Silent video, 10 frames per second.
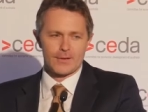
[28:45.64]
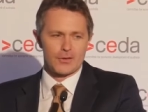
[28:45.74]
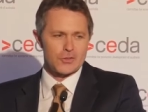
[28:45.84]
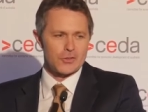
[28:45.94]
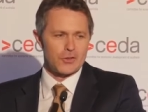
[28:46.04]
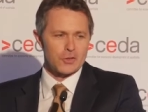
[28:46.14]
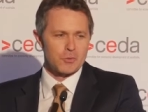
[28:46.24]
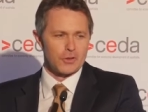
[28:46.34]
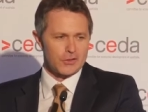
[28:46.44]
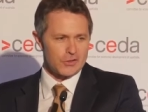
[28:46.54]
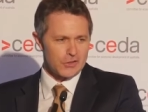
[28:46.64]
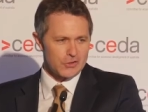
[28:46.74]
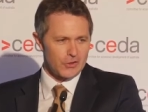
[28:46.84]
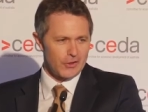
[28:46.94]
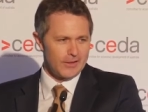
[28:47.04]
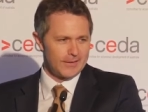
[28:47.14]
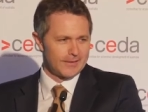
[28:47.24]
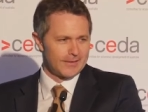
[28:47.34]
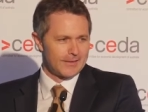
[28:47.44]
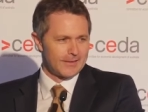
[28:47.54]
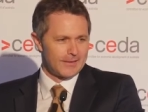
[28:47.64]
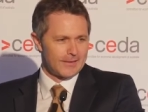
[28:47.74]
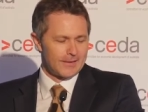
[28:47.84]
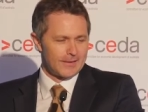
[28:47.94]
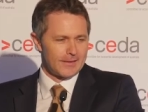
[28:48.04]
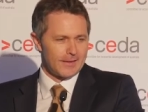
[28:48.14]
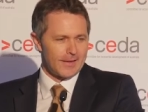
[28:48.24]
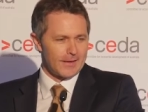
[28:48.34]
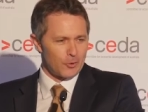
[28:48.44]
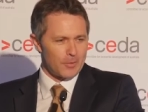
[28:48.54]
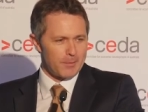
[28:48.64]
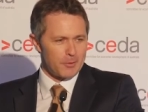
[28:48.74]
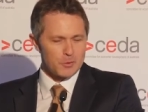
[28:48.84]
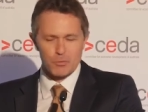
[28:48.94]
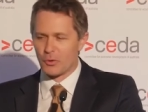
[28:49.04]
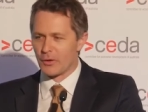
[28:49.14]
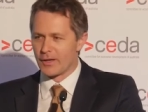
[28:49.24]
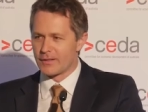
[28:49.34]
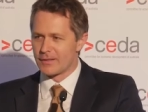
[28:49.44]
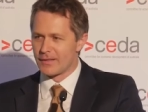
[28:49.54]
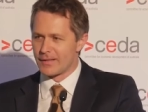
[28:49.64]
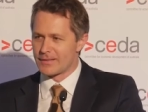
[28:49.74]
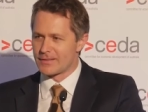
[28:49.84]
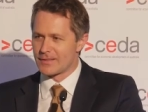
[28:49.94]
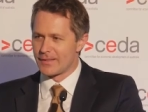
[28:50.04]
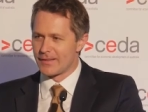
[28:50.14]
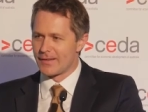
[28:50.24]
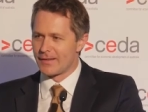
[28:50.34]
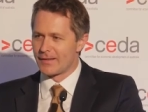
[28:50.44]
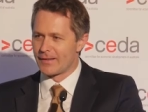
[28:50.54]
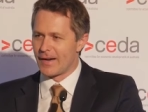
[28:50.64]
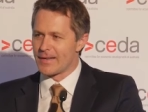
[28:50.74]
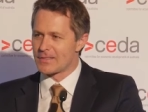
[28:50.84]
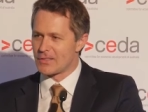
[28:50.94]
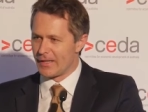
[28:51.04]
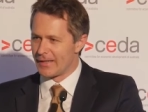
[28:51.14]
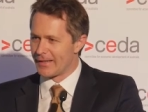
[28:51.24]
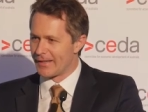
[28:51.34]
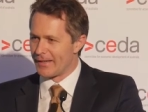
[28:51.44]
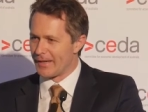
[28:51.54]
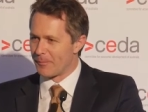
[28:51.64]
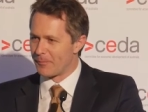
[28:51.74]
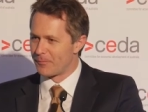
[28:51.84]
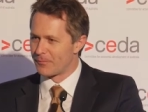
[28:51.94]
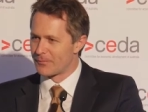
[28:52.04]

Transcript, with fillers: got to the hospital at 6.30, and that little baby was born at, at uh, 8.10 a.m.